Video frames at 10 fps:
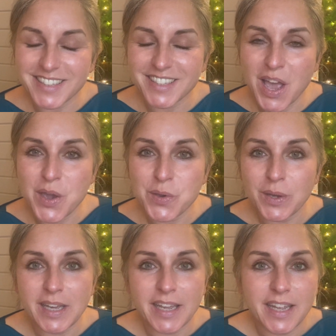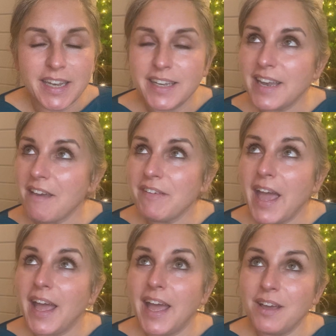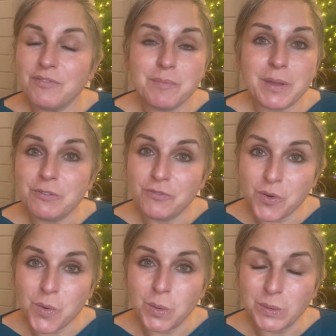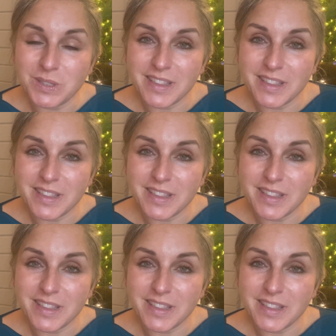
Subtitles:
So never ever be fooled